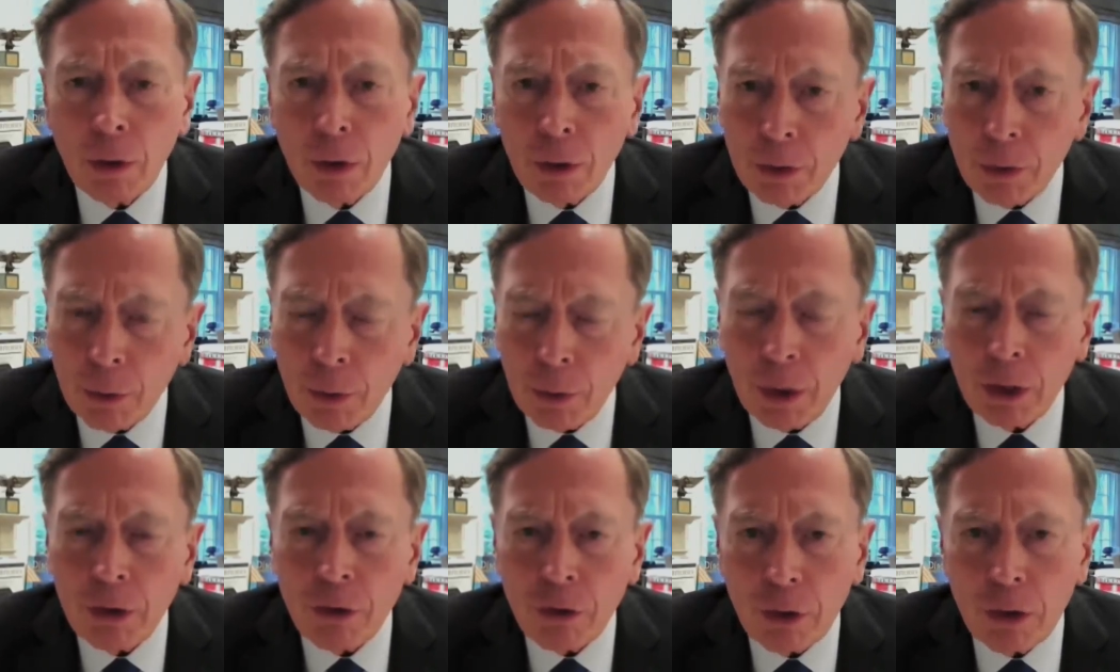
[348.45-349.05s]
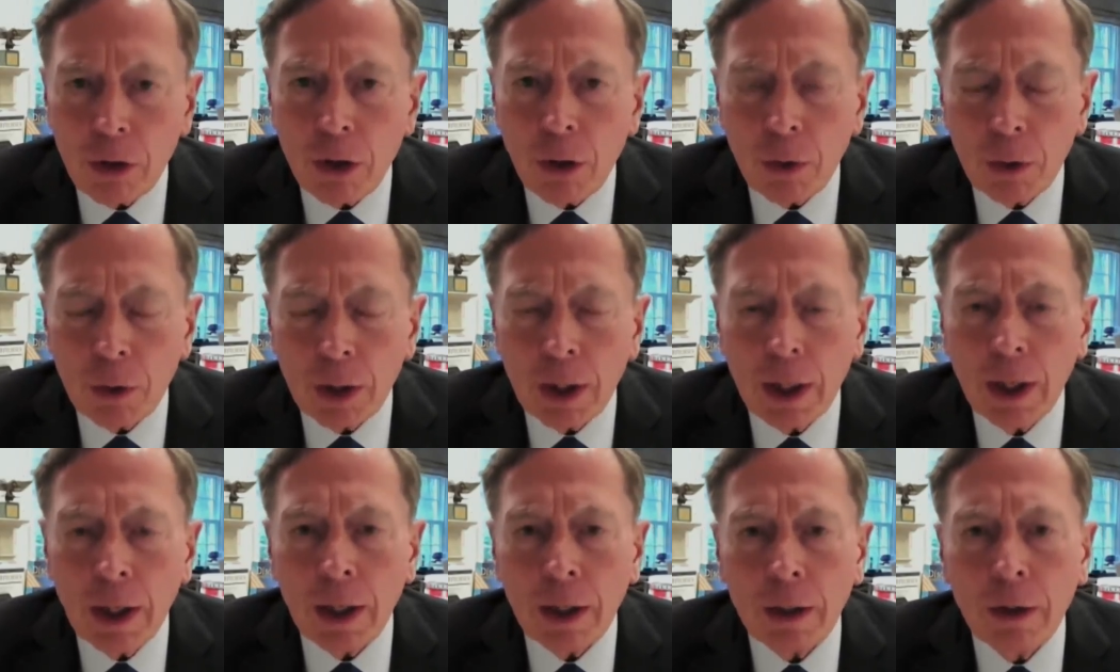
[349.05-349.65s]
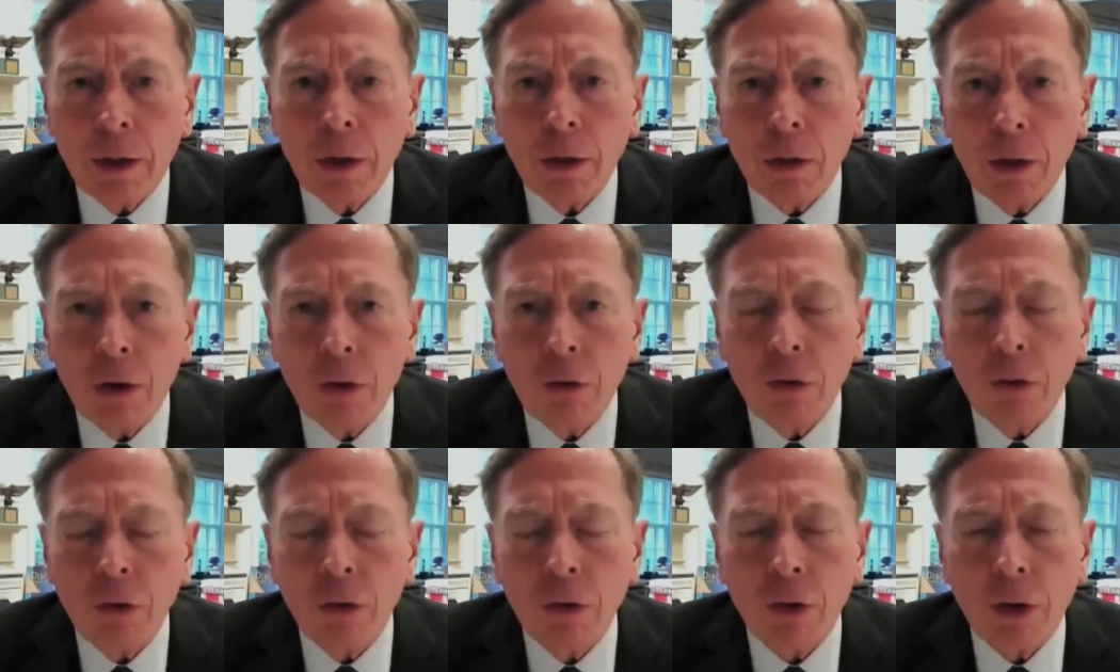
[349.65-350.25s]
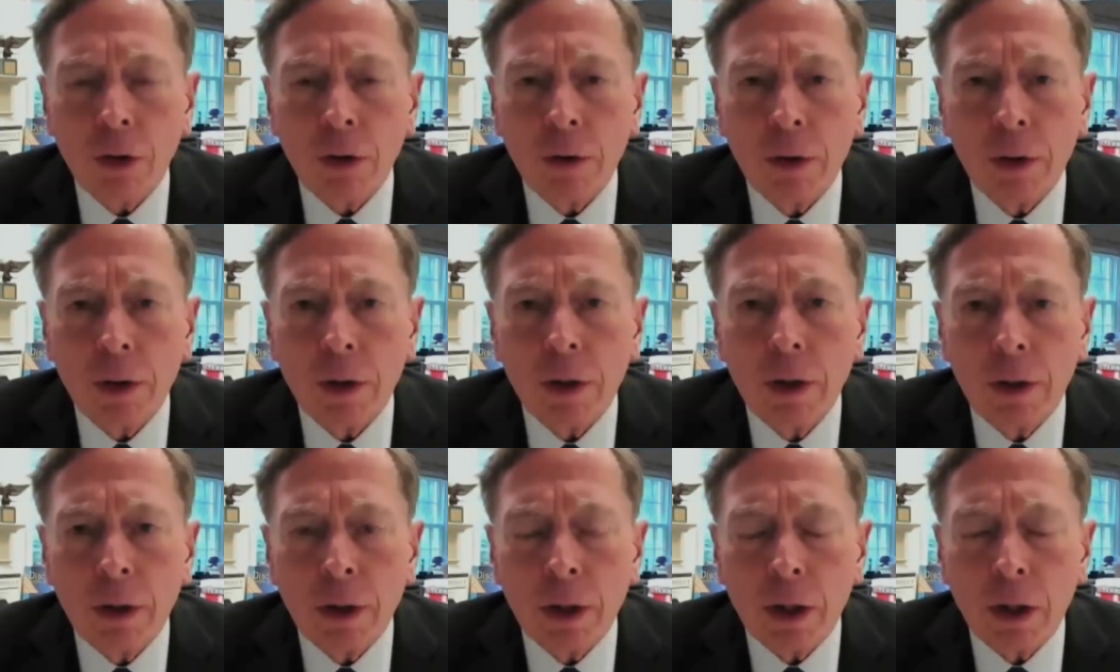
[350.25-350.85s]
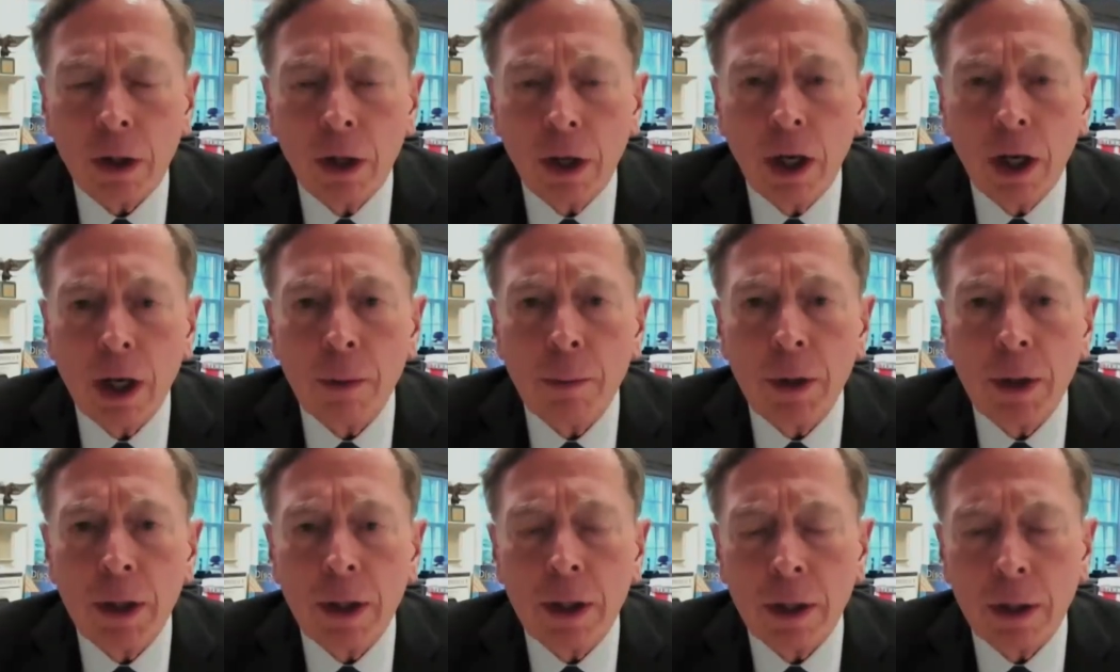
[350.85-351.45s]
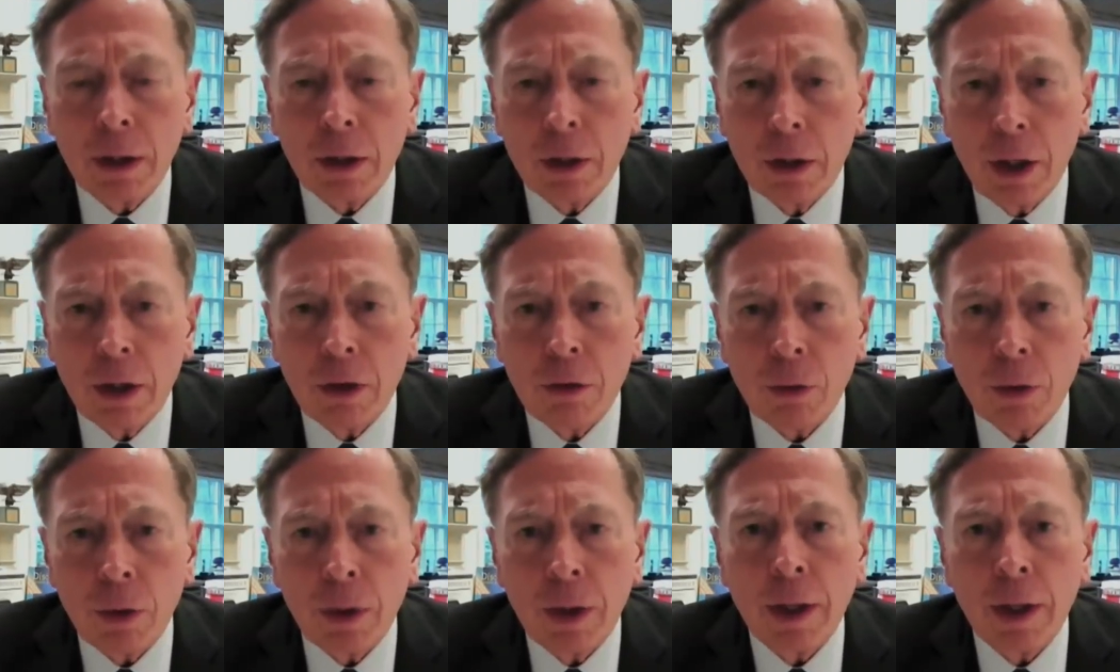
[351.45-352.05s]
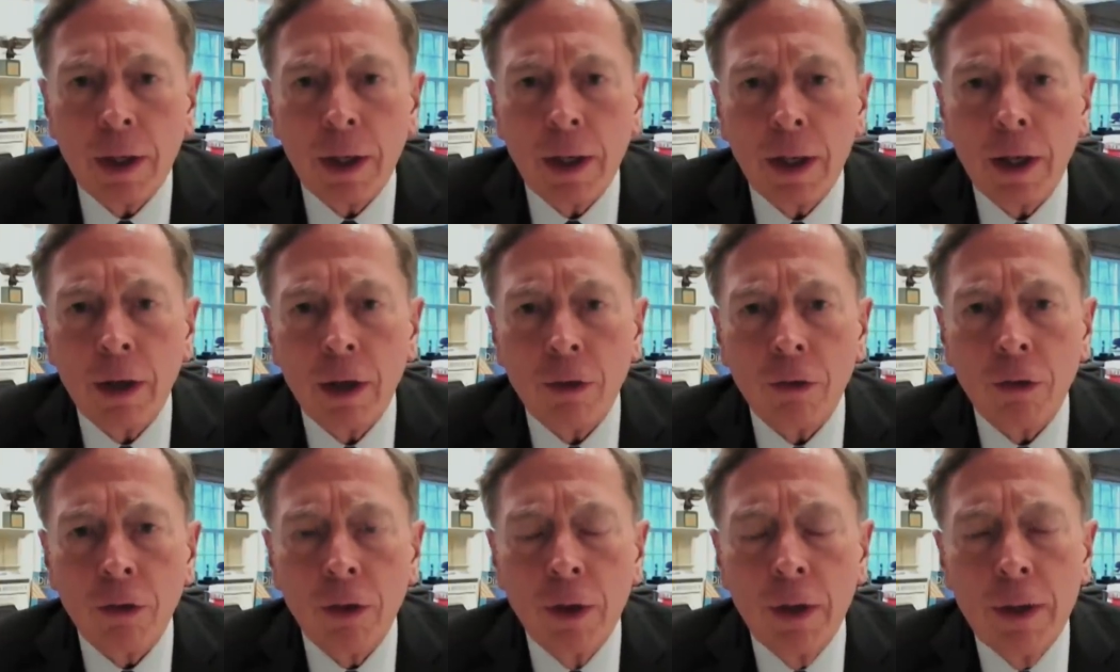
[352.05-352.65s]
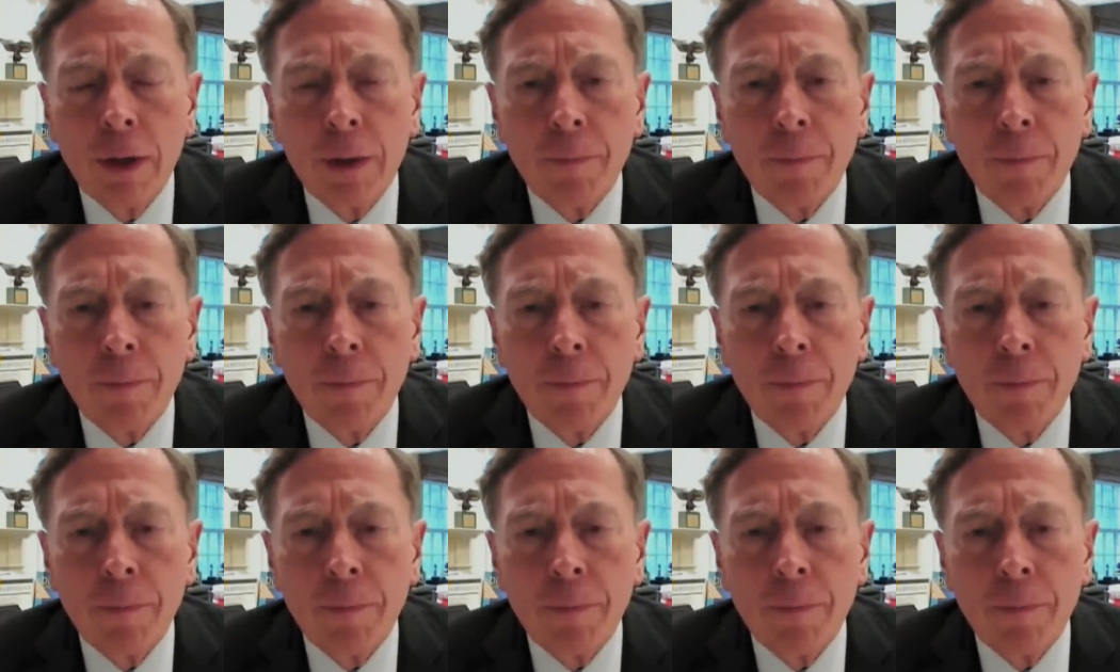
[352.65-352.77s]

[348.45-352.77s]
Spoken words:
although I should note again that this is an economy and a country that has